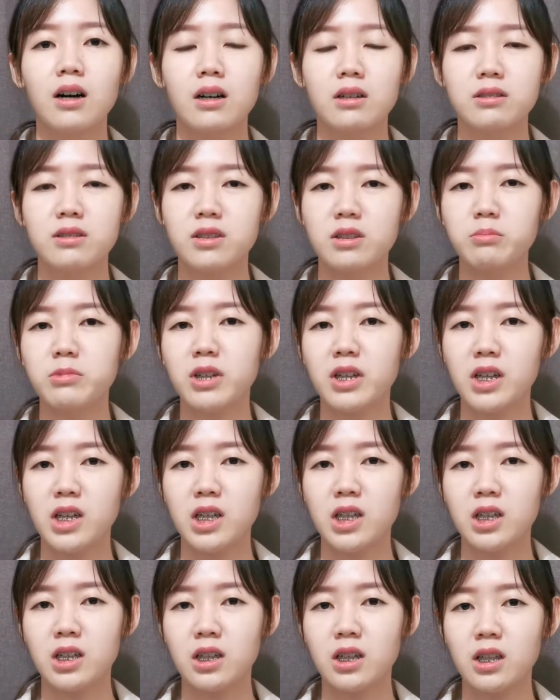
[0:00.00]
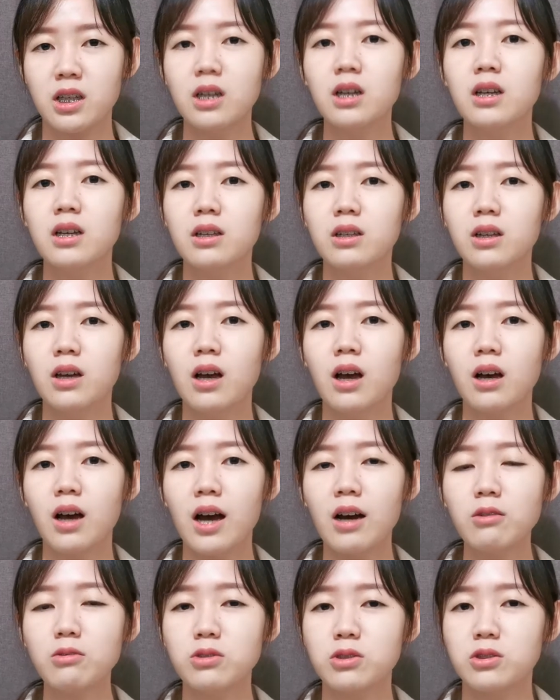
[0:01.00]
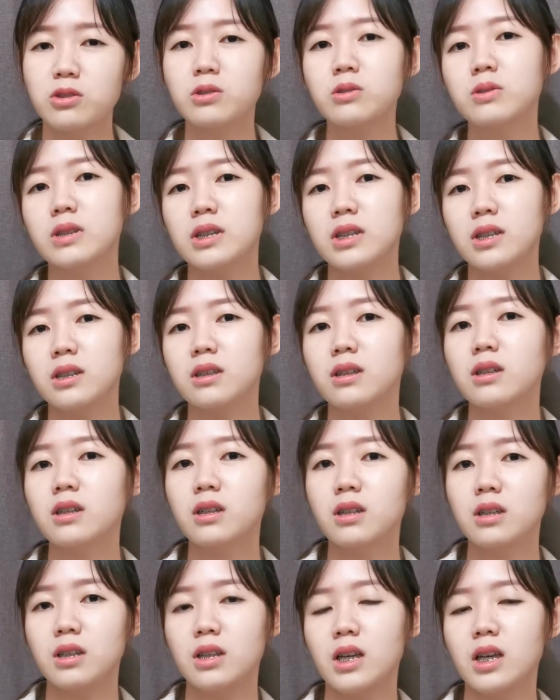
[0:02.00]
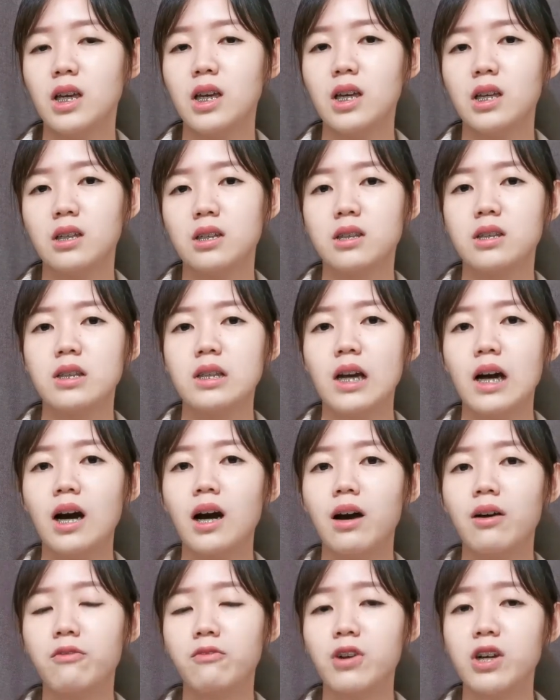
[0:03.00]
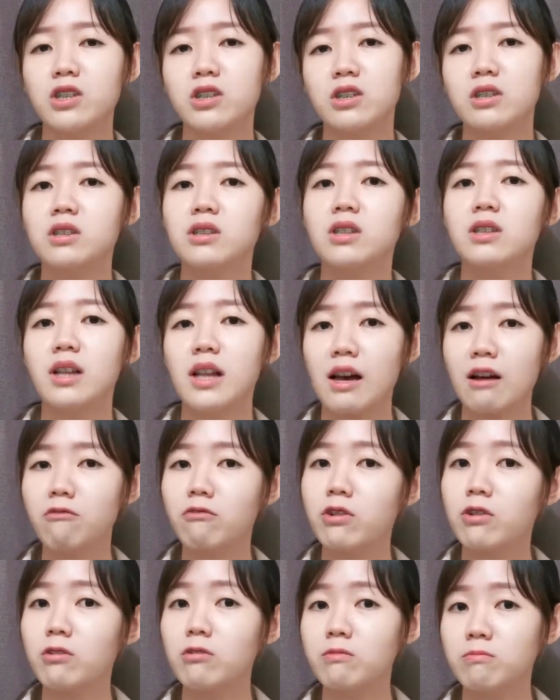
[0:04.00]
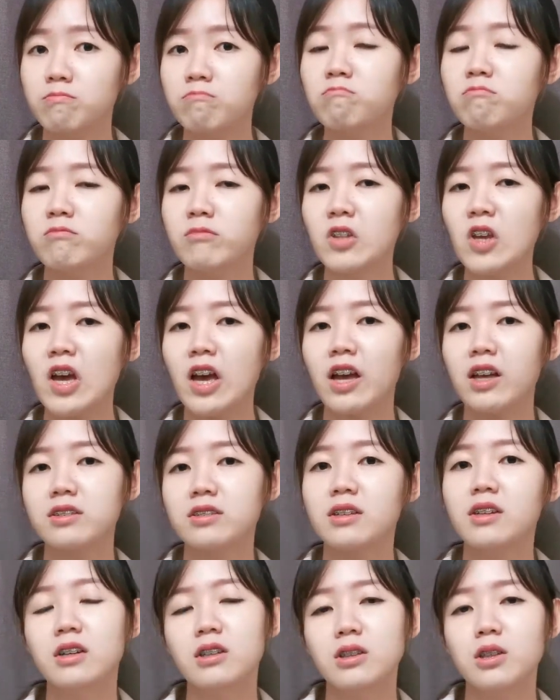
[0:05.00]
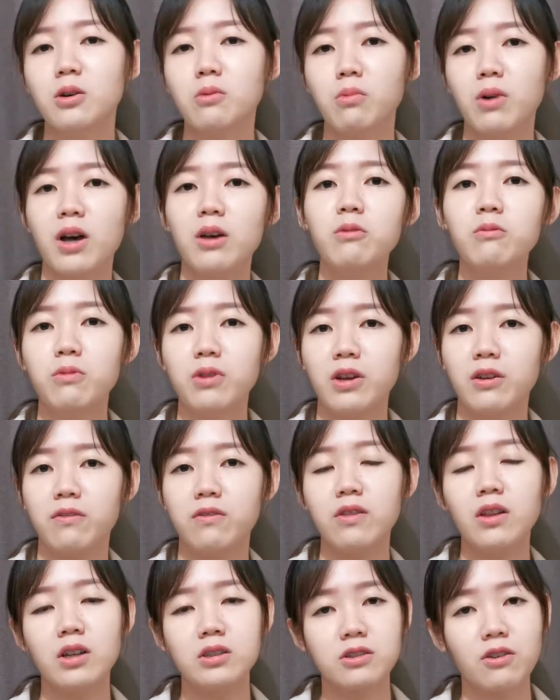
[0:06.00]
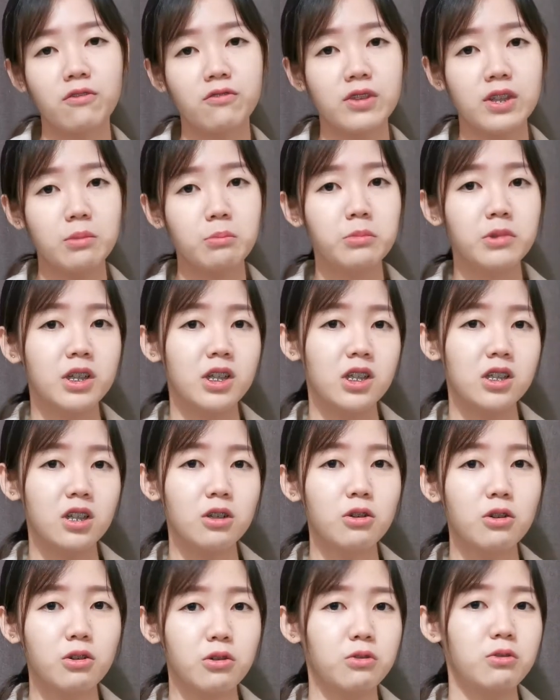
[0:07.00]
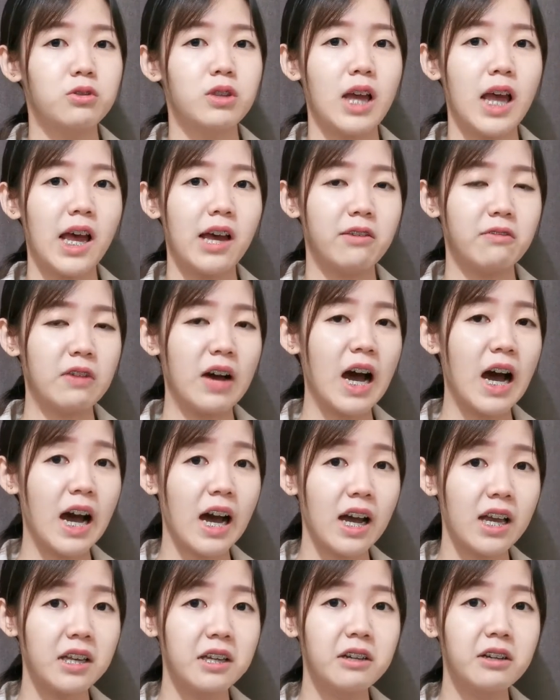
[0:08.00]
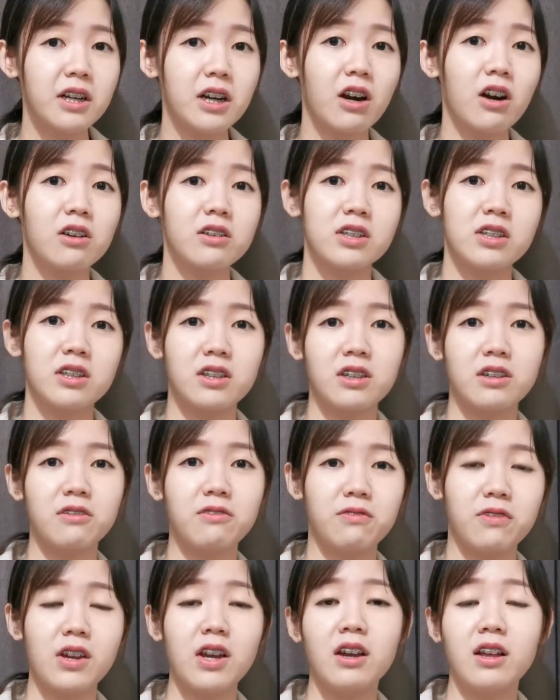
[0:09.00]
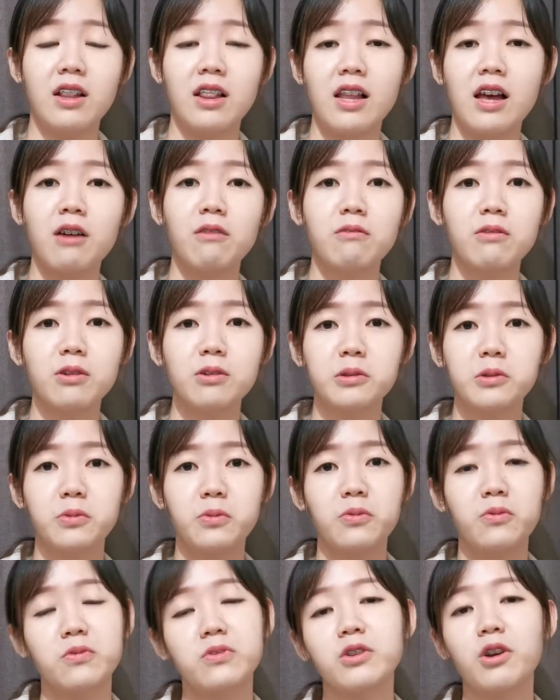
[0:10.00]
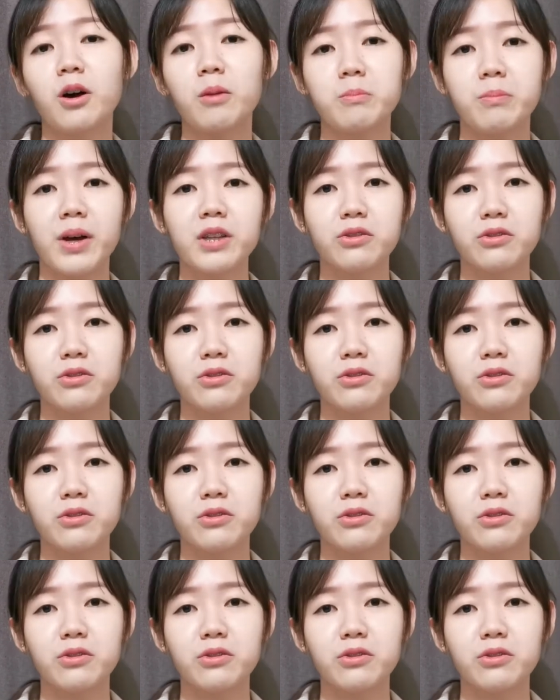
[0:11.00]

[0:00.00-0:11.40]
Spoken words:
stimulation. How do you think is their functioning level? Yes, the one with lots of stimulation could have higher cognitive levels compared